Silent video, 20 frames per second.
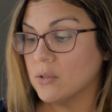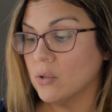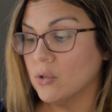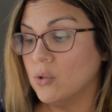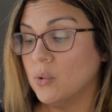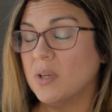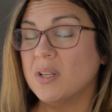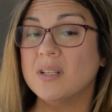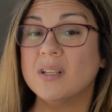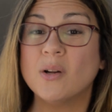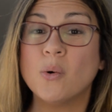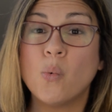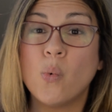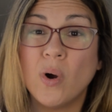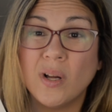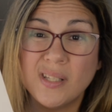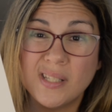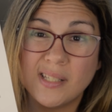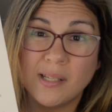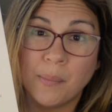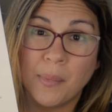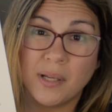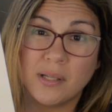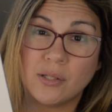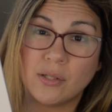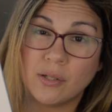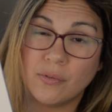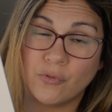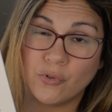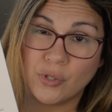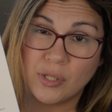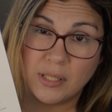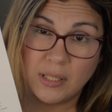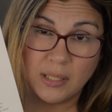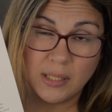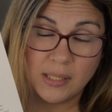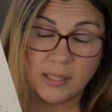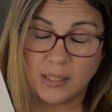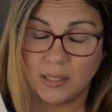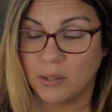or you can do it in 1 semester for
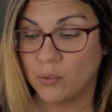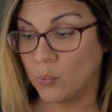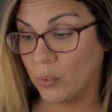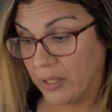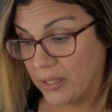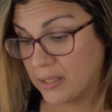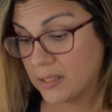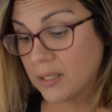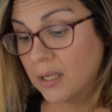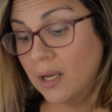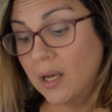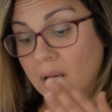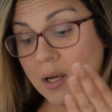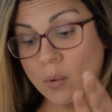16 weeks.